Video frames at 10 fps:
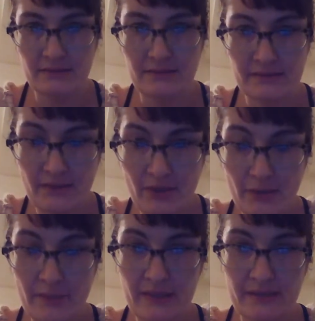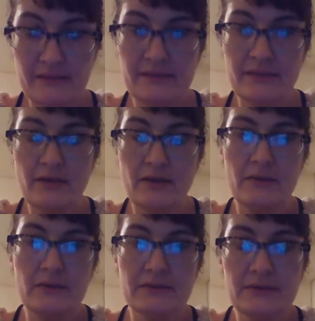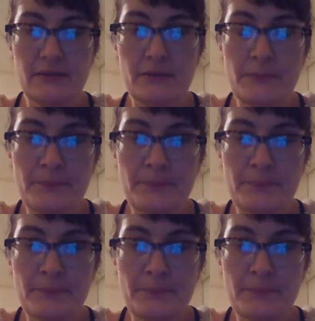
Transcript: cigar because the cigar also